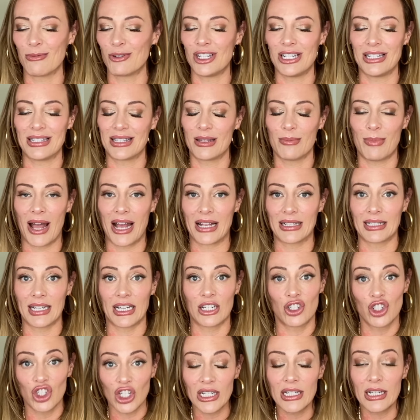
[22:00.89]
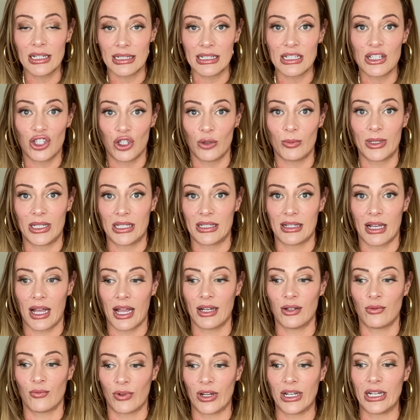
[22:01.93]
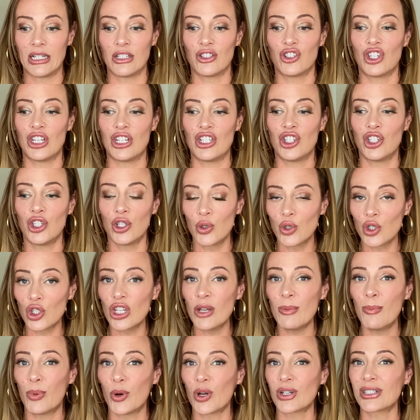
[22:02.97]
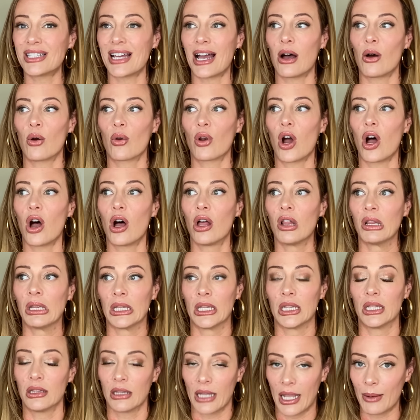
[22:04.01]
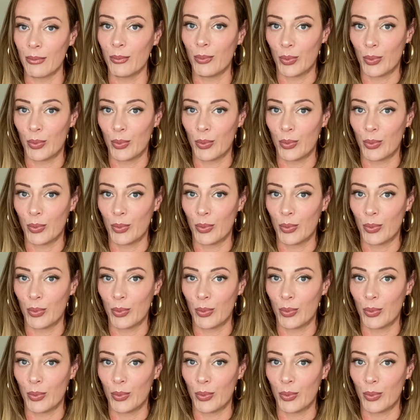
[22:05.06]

She's the best, and she does these human design readings. She's usually booked out a, uh, like